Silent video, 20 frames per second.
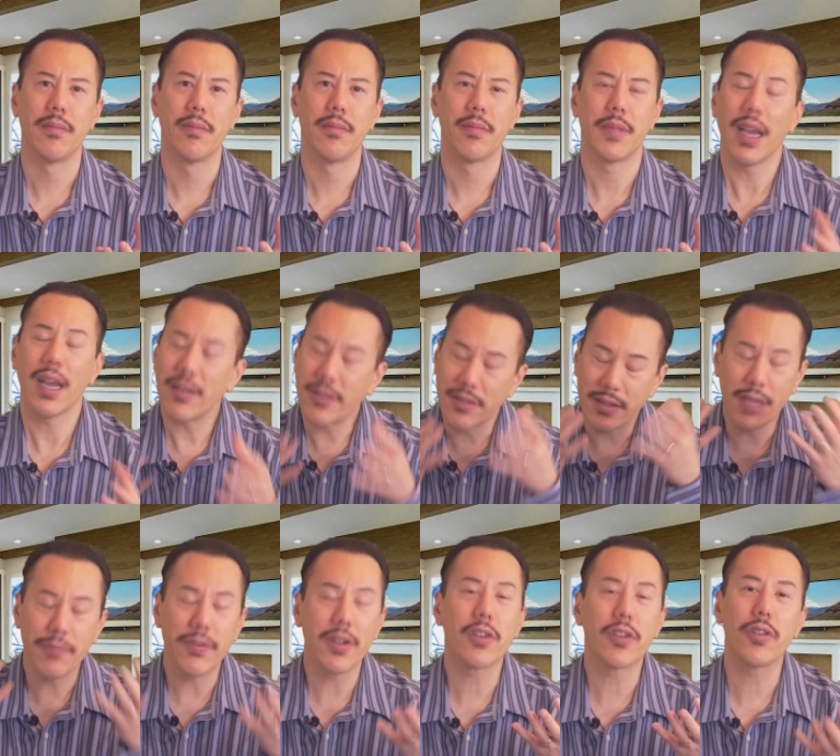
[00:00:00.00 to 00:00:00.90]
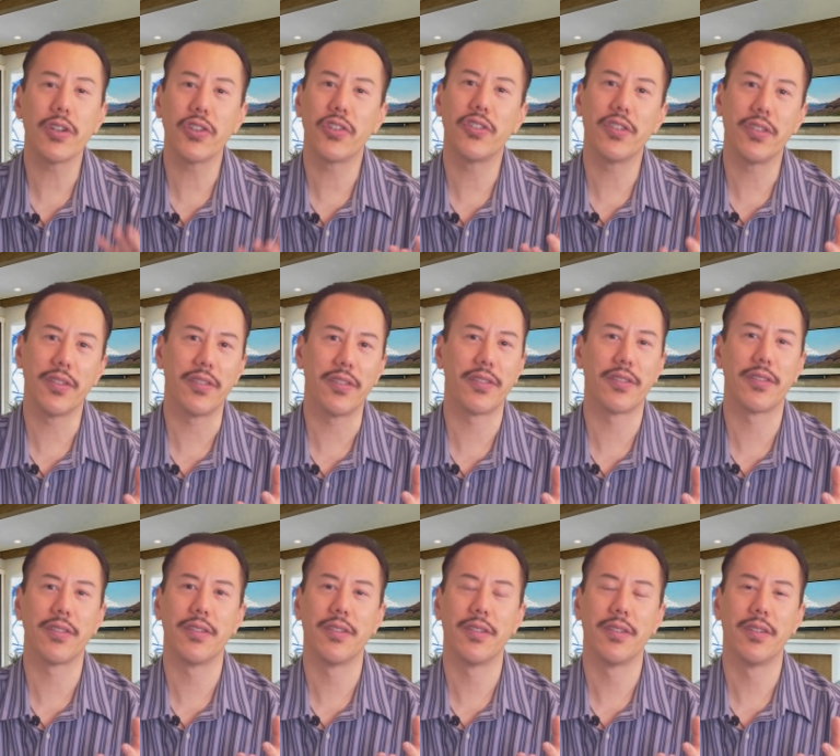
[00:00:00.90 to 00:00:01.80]
Yes, even Christians.
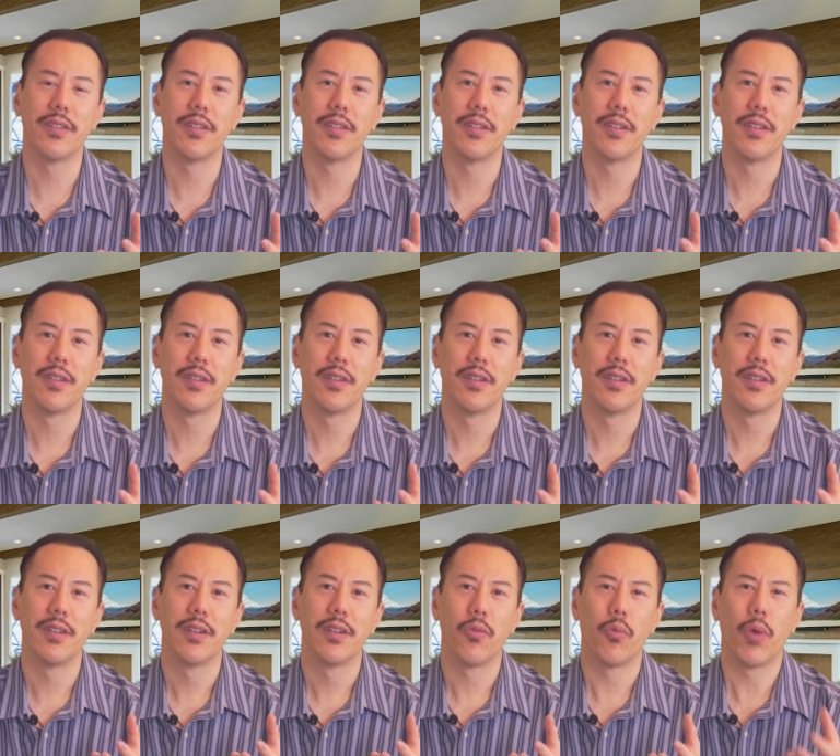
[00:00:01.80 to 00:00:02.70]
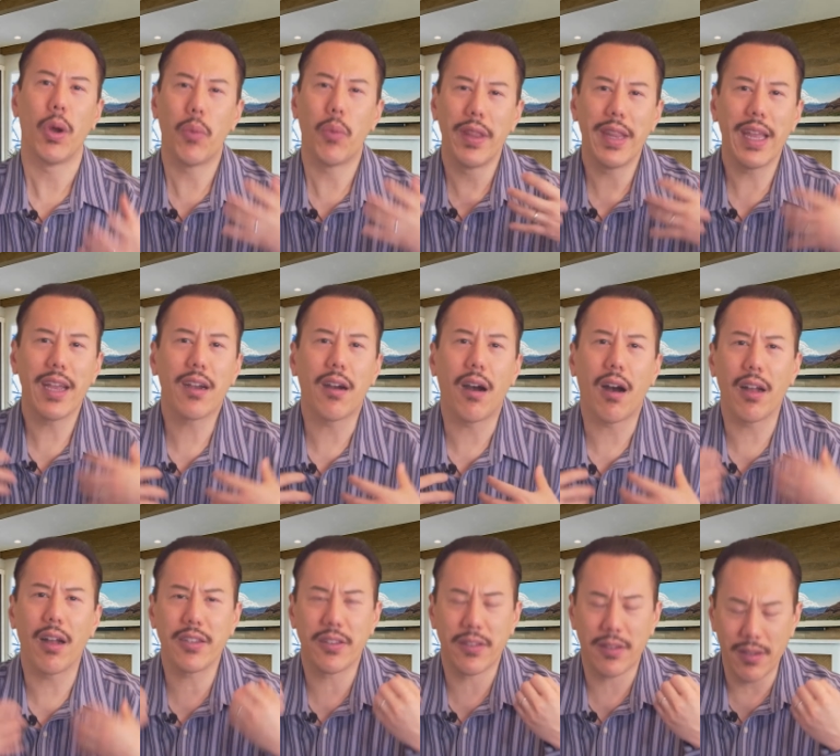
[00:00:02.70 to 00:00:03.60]
When, when they
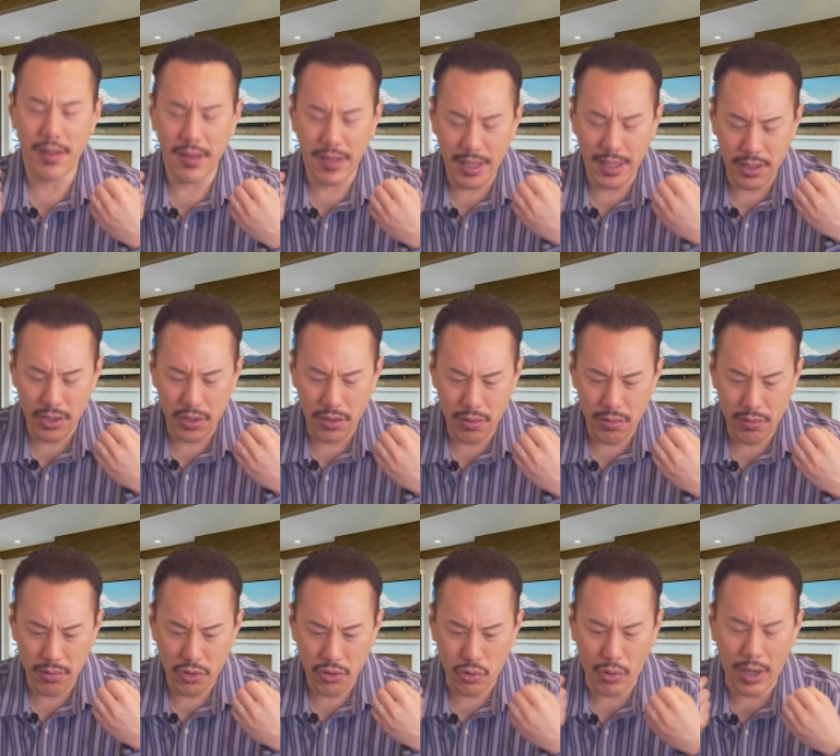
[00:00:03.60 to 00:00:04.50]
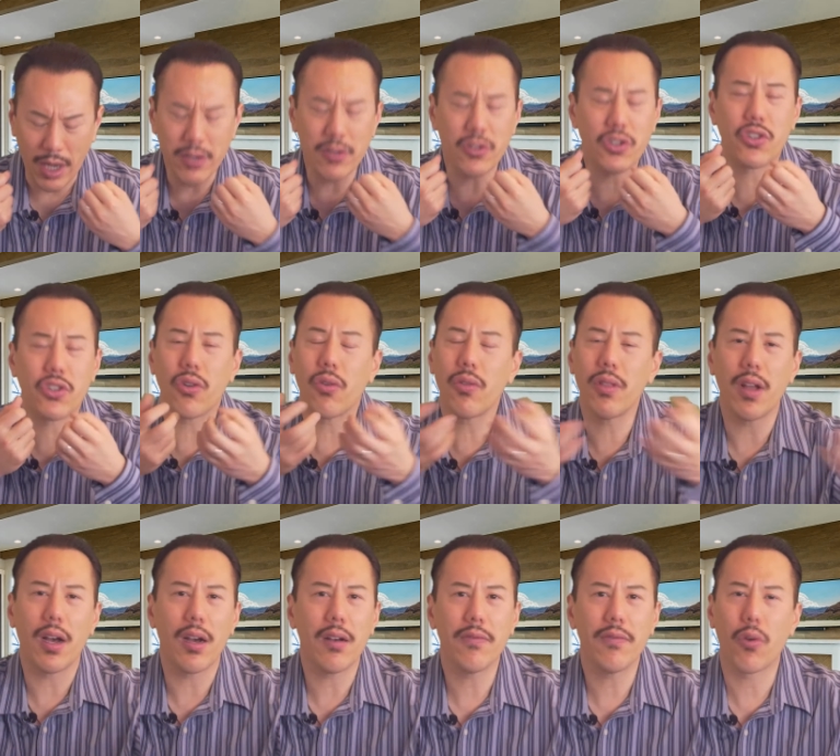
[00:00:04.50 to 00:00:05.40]
constantly try to show
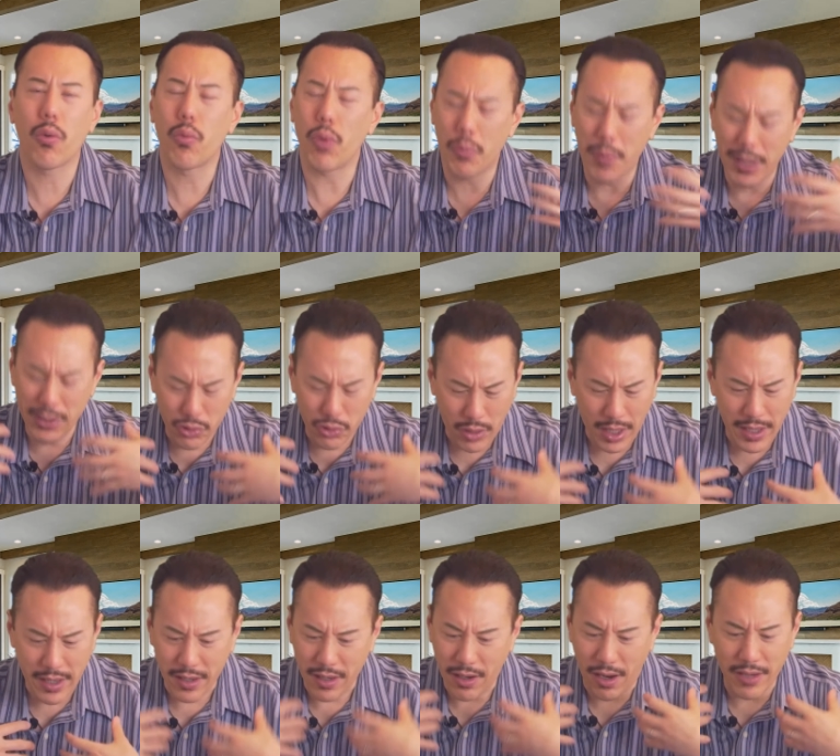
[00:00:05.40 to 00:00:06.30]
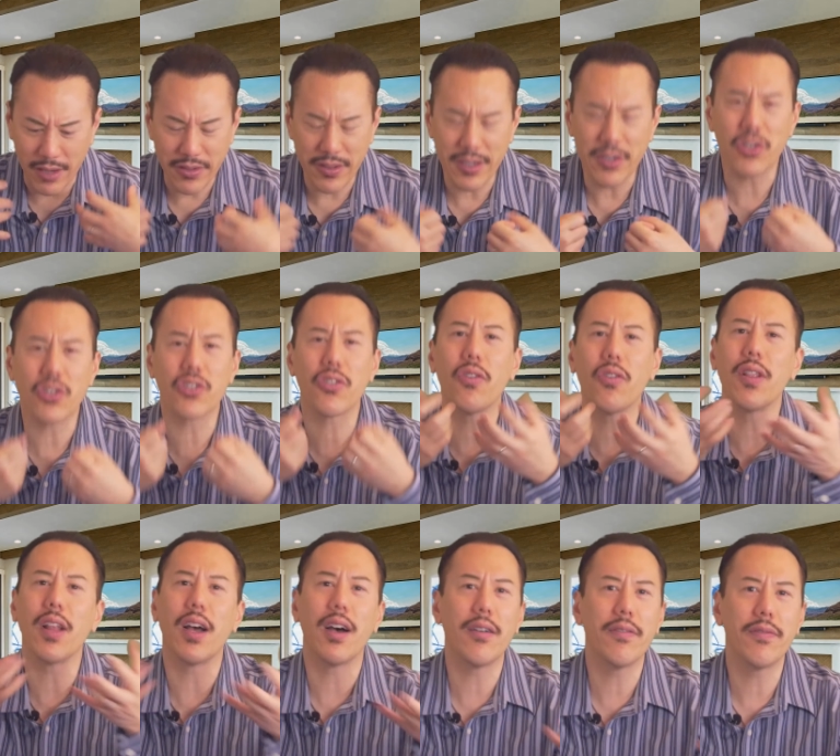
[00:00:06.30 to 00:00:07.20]
love or when we try to constantly show
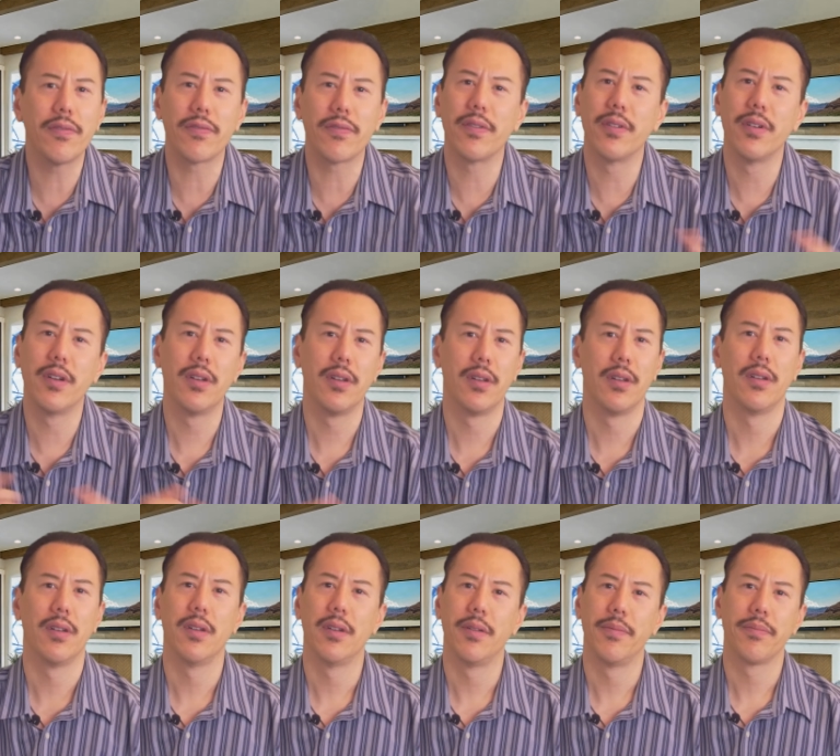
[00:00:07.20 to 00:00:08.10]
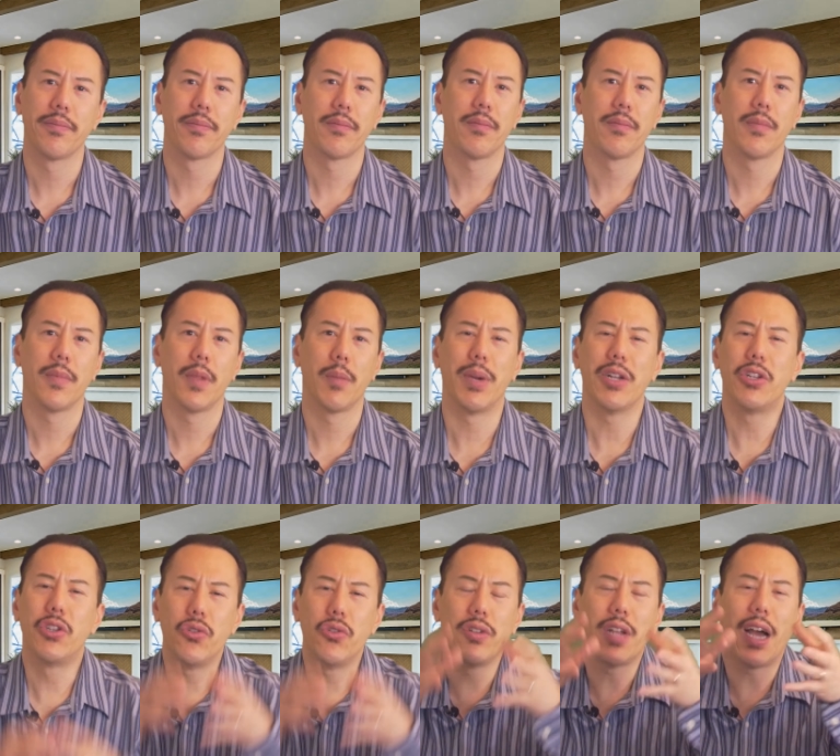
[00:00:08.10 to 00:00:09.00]
love,
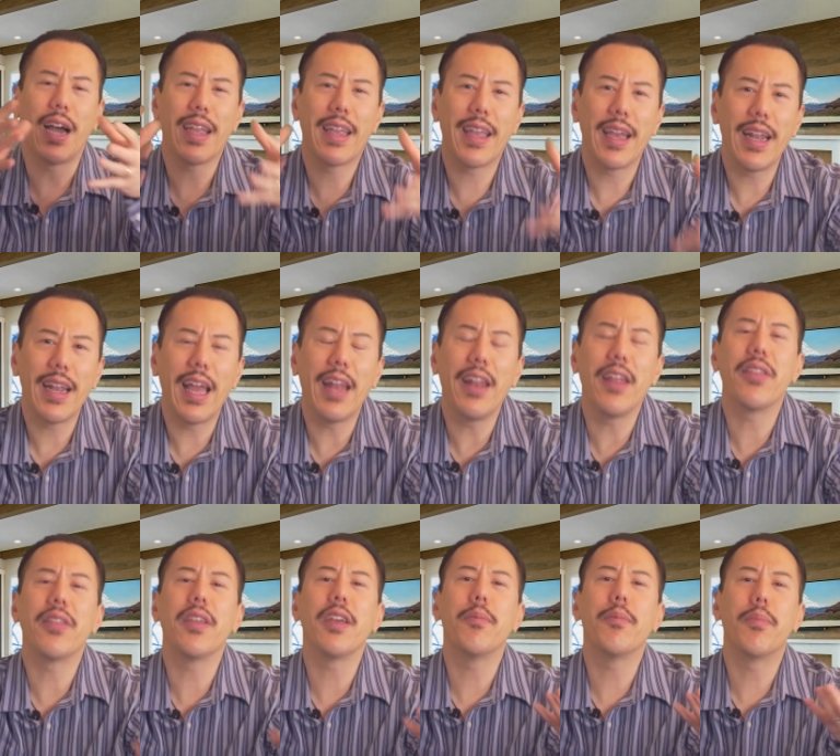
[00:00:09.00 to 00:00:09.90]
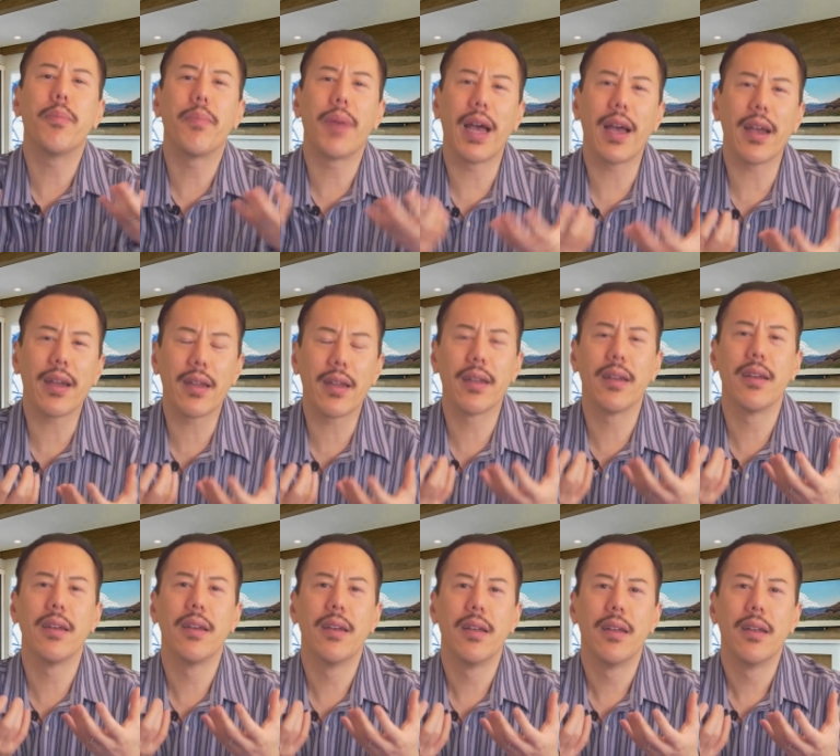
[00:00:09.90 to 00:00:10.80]
but do not get anything back
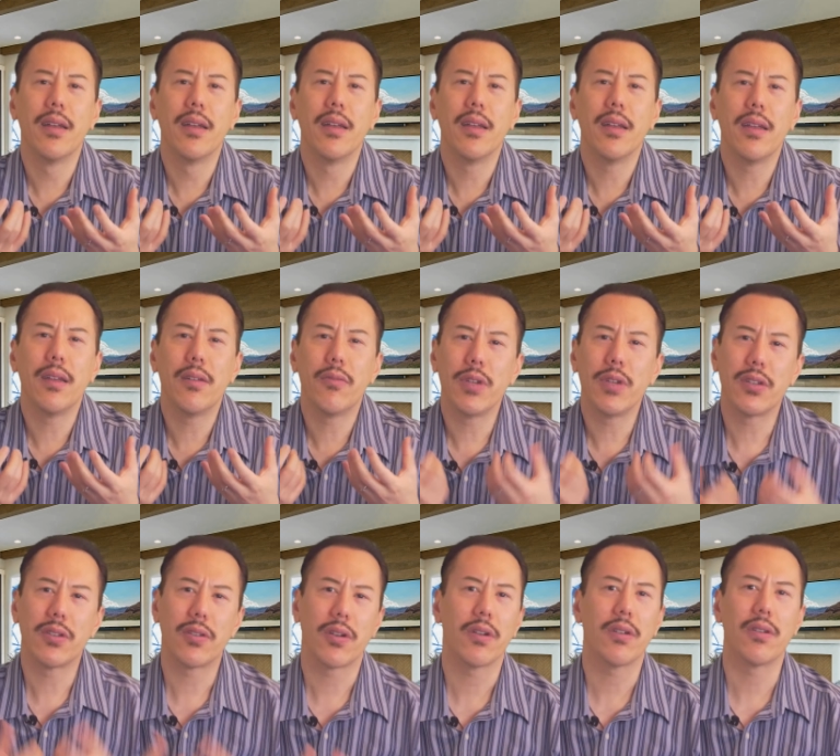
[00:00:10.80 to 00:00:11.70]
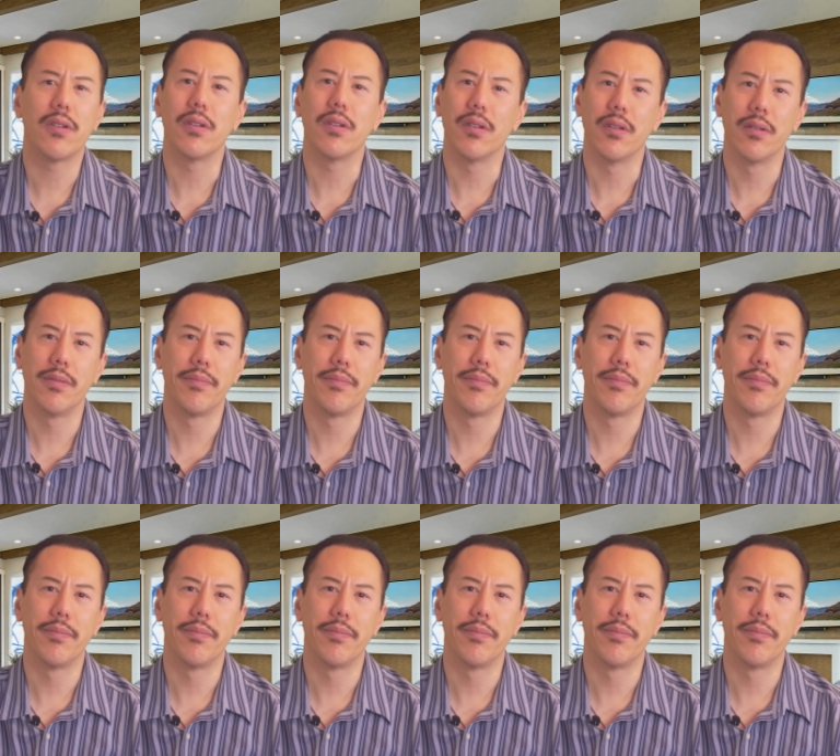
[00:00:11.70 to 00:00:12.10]
in return,